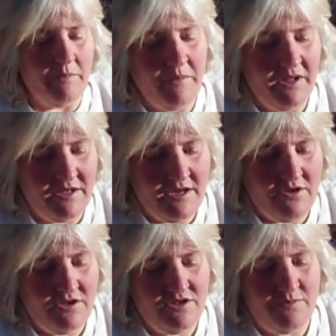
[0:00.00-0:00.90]

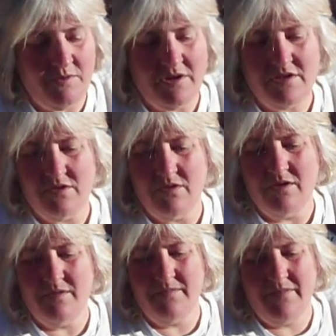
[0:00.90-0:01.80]
military surplus store,
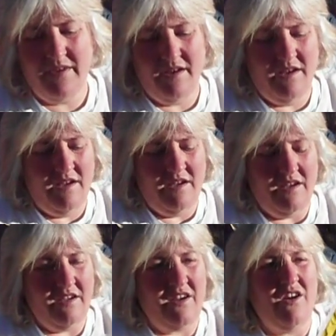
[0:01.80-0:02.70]

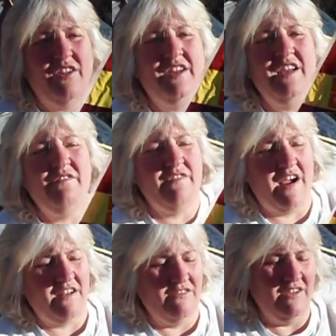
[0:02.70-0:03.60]
and called Heat
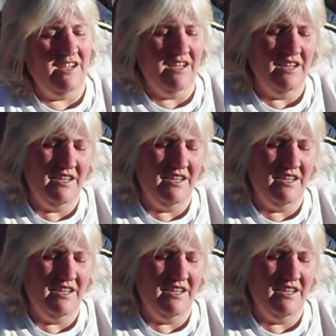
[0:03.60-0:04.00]
Factory.